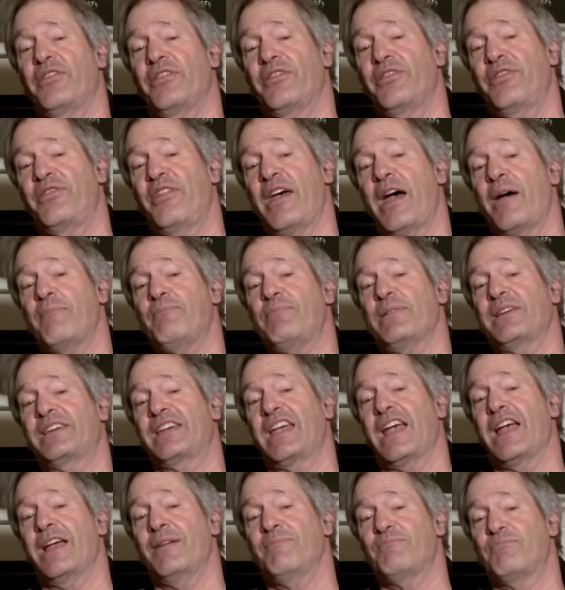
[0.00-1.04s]
That
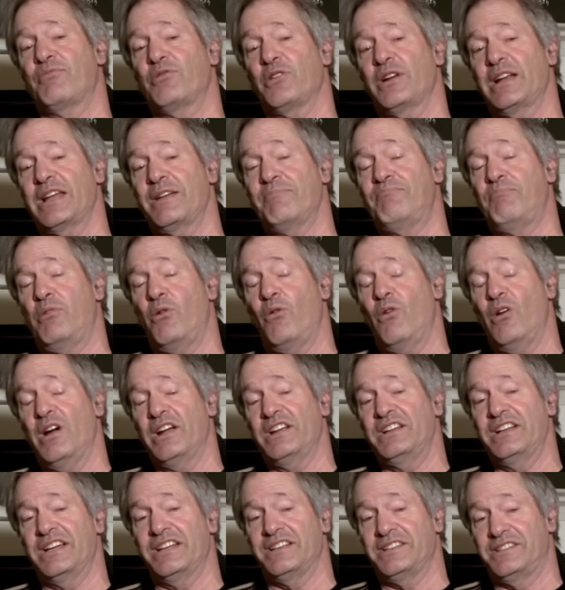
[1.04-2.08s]
became pretty
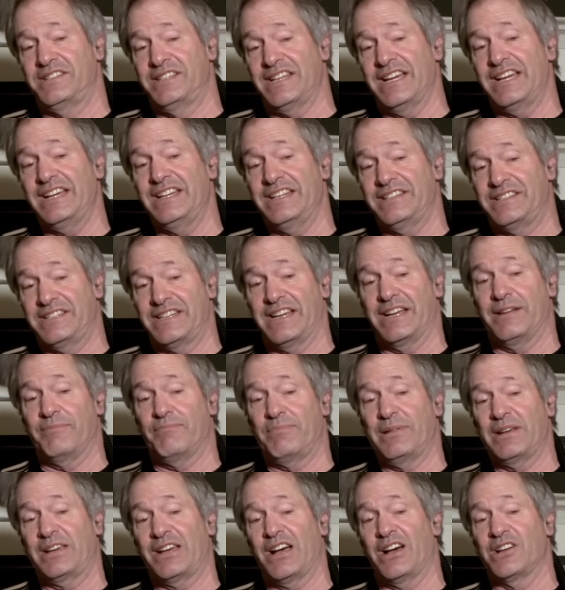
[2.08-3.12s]
poignant, didn't it?
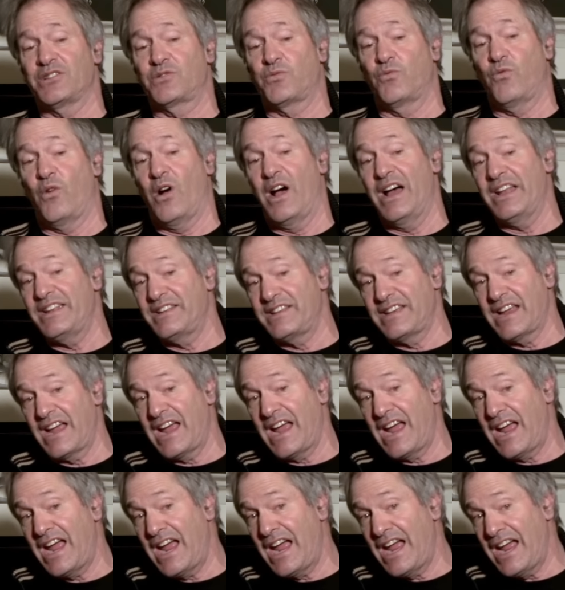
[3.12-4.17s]
Because what
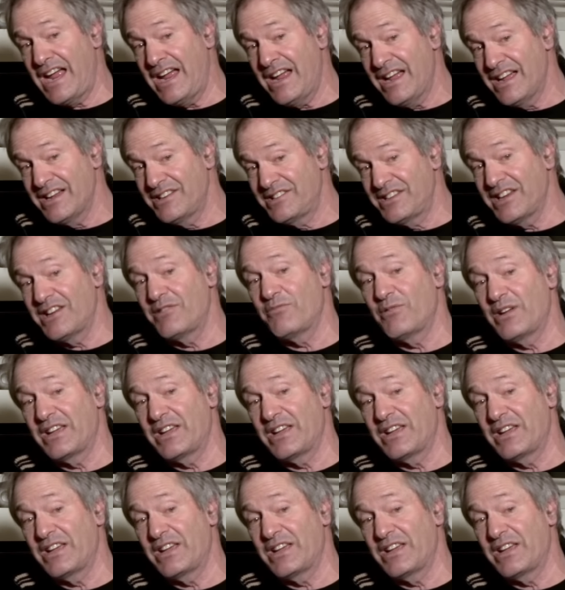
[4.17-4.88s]
day did we